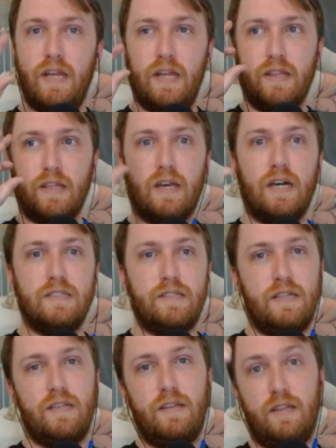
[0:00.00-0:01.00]
in the const-
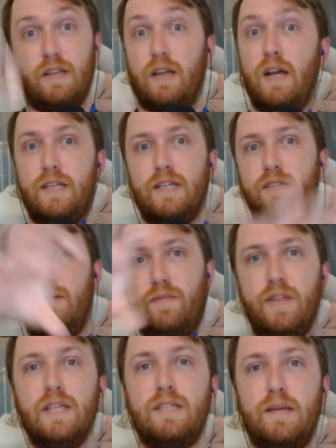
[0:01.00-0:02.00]
in the context of
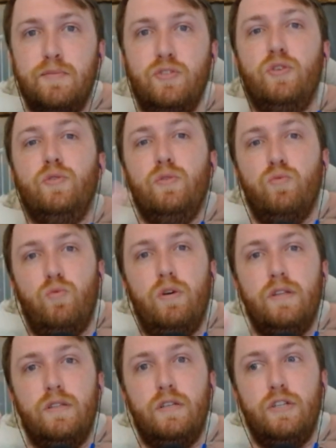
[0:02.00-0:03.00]
this episode and
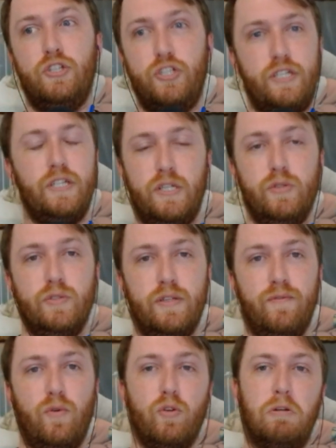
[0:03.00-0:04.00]
what she used
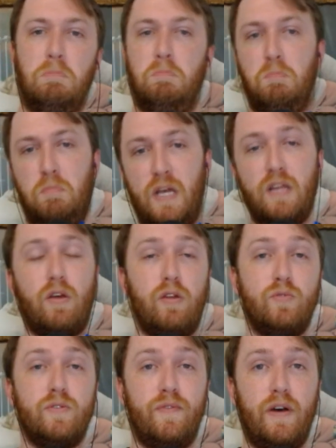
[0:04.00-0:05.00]
it for, I thought it
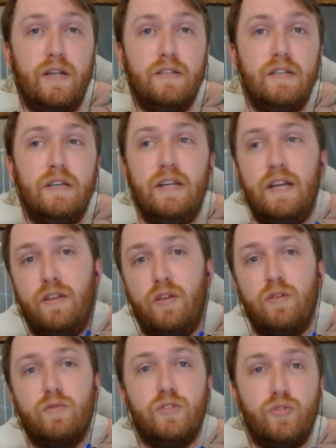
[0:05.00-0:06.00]
was fine and I
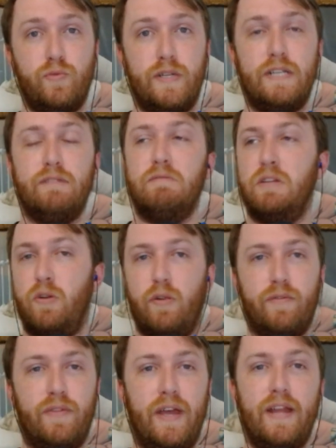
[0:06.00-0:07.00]
thought it was sweet and all
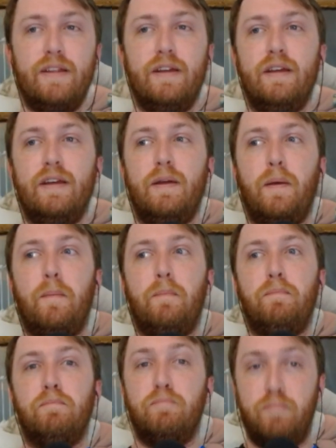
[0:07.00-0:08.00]
of that.
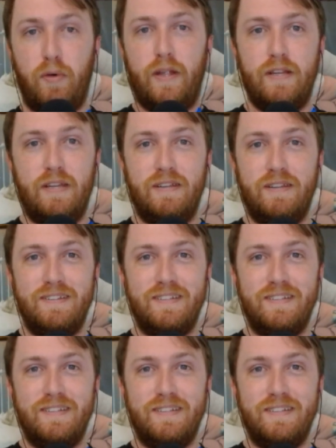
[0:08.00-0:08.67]
But